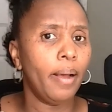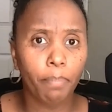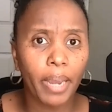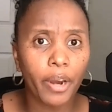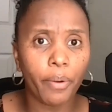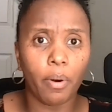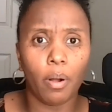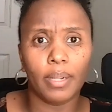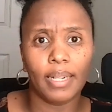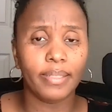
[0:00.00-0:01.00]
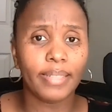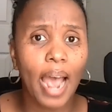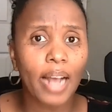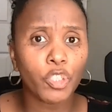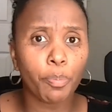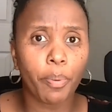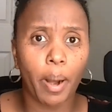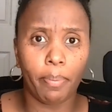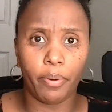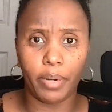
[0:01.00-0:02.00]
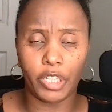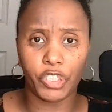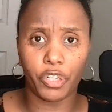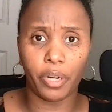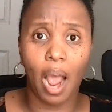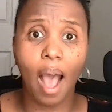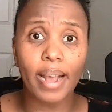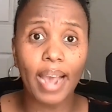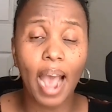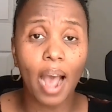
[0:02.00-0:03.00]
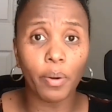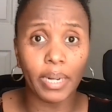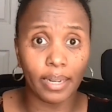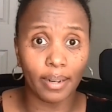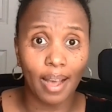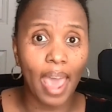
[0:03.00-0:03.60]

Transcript: payroll, tax preparation, accounting,